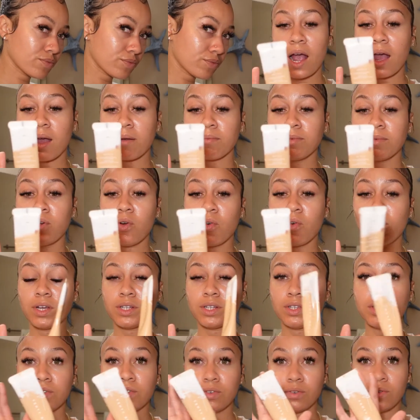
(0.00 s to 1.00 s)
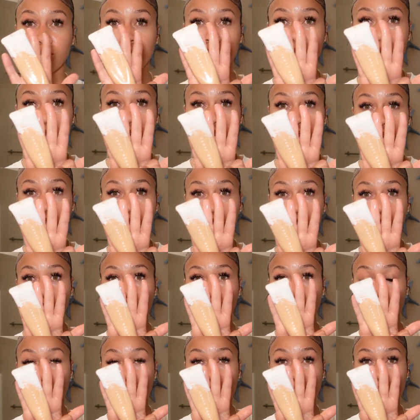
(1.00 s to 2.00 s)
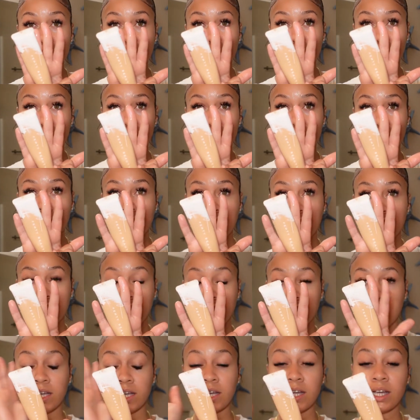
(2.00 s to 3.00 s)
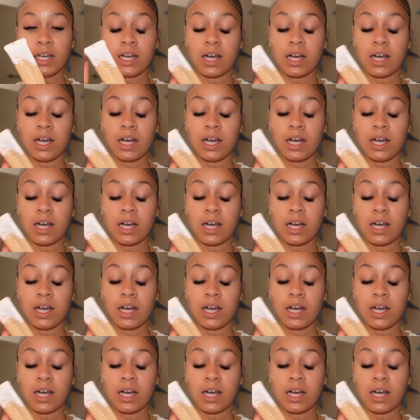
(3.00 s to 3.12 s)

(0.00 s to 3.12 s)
I'm going to do my Fenty